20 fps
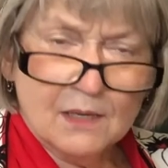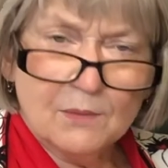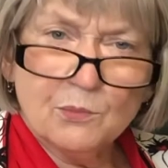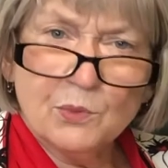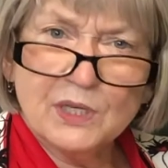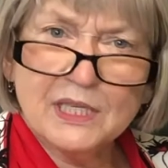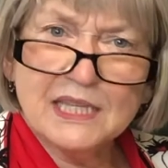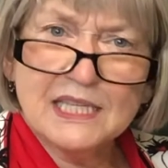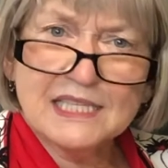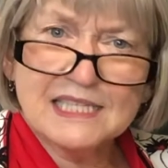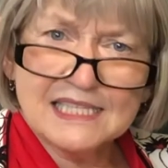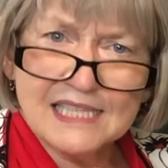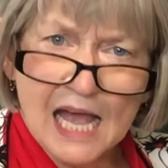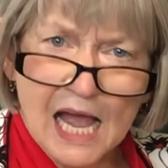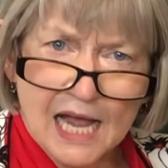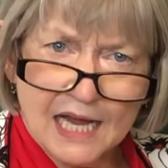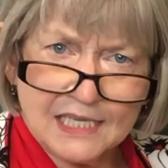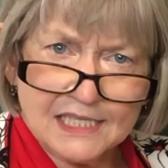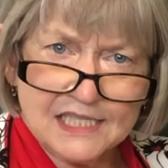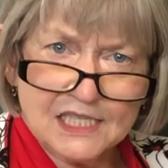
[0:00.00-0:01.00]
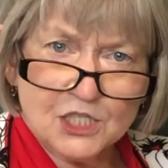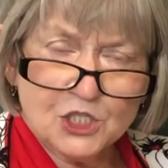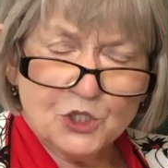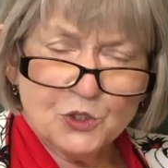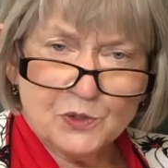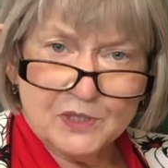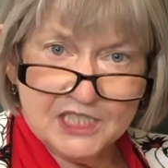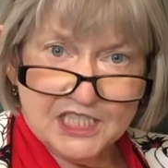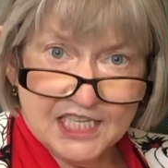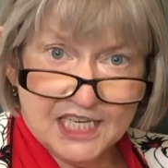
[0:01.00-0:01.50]
Bring the socks that
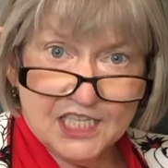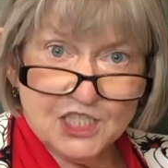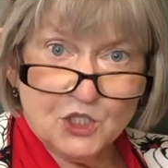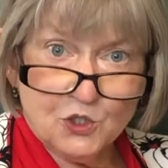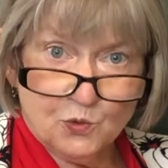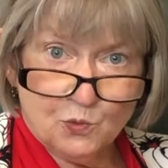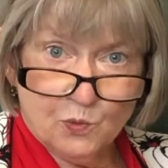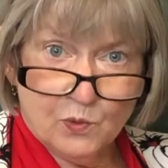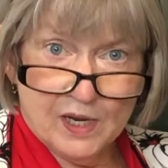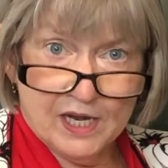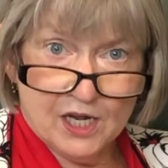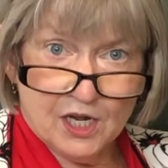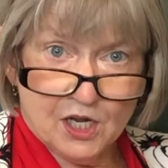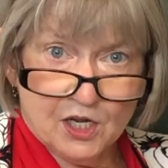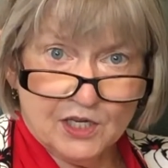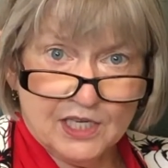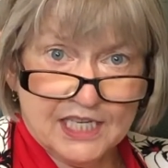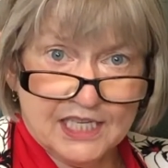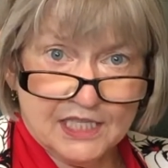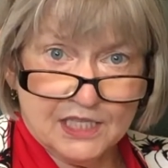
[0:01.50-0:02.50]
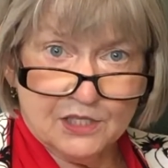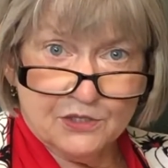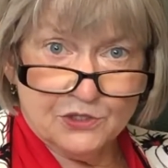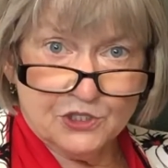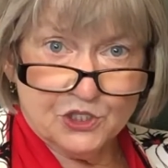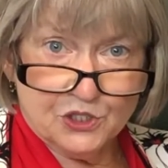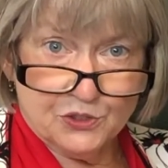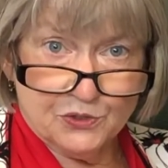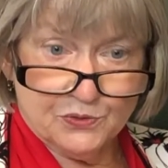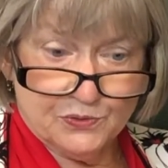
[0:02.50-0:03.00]
you intend to wear in those
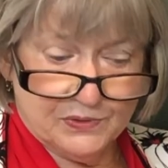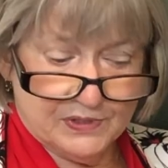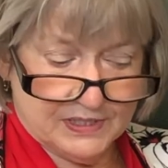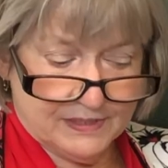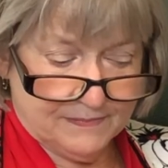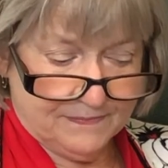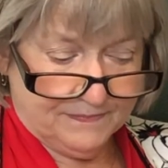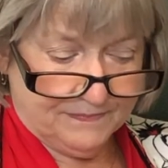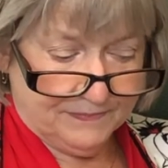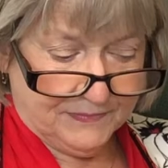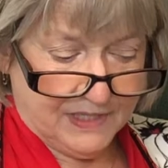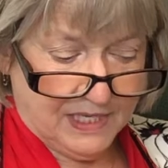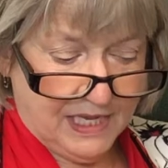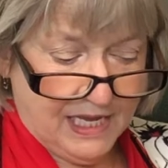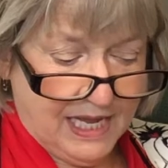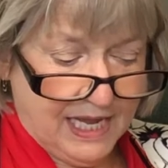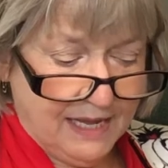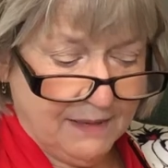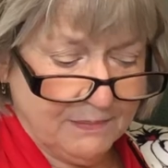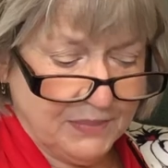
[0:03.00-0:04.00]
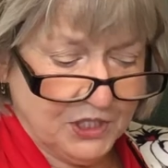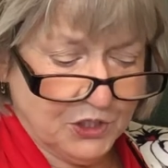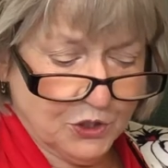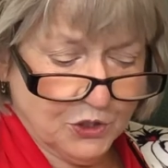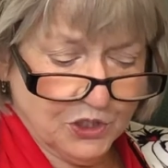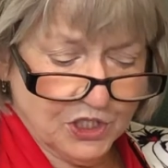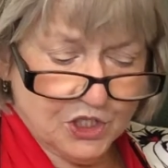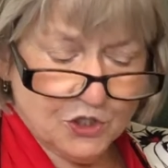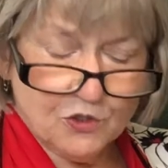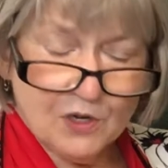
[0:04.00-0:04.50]
shoes. And be
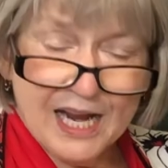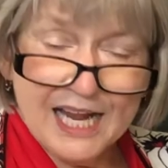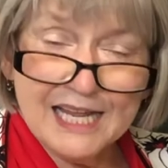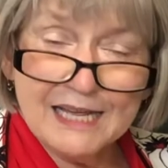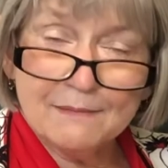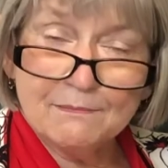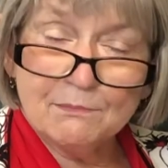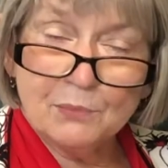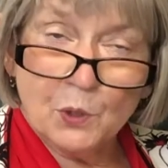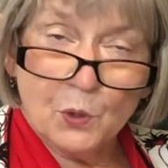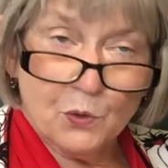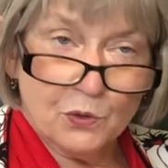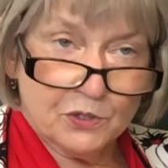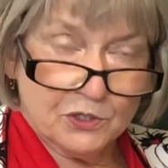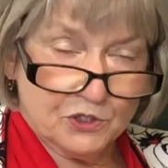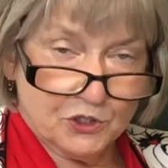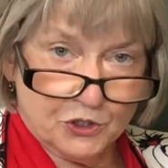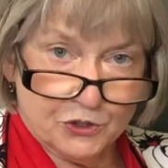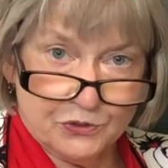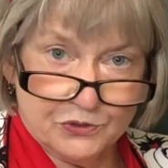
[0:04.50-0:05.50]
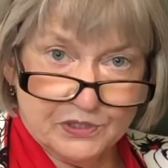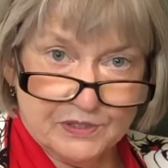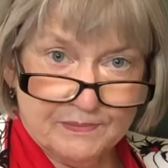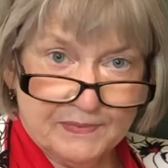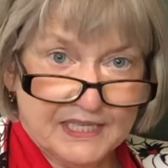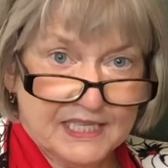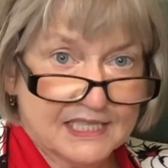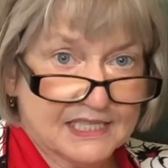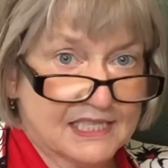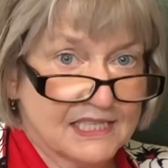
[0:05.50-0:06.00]
sure to try on both shoes
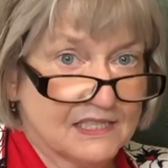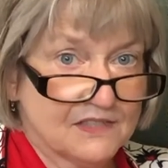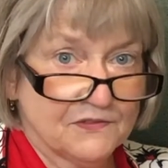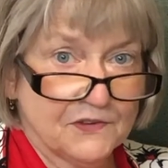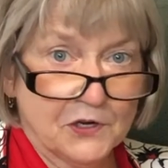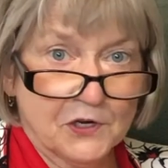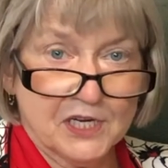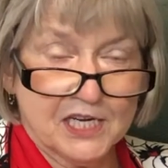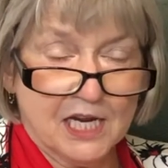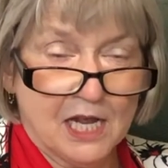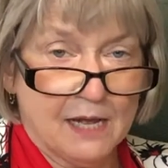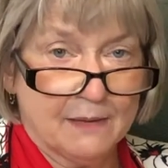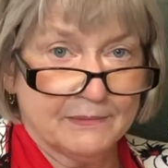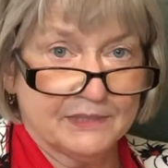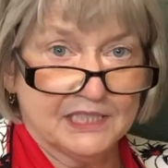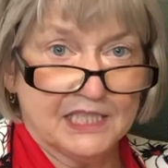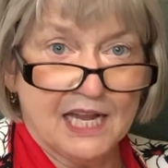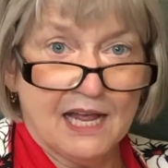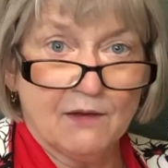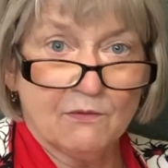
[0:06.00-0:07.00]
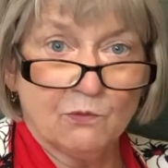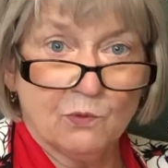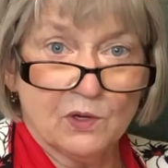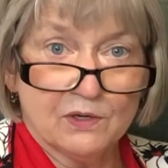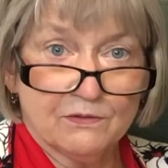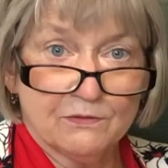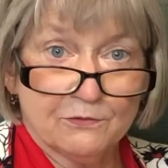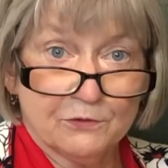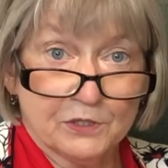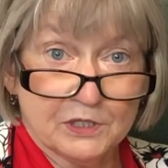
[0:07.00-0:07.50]
because it's very common to have
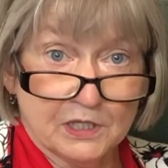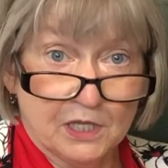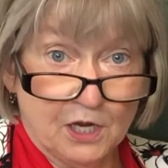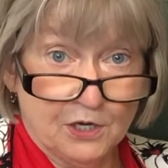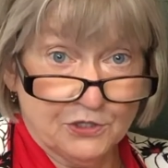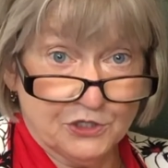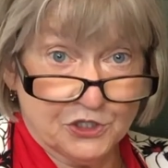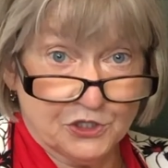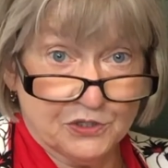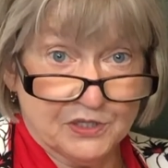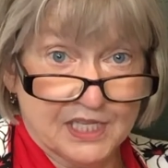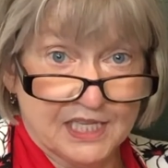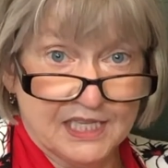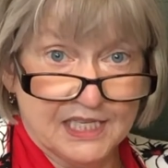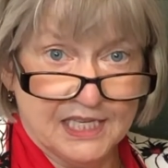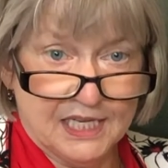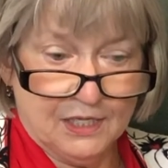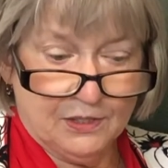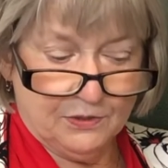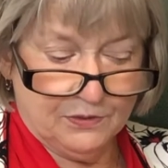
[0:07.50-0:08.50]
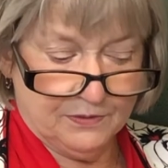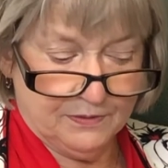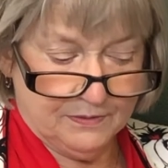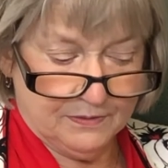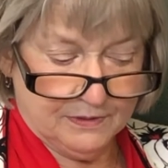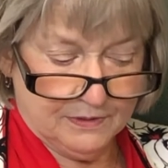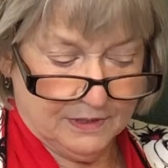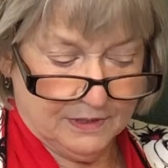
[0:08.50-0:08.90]
one foot larger than the other.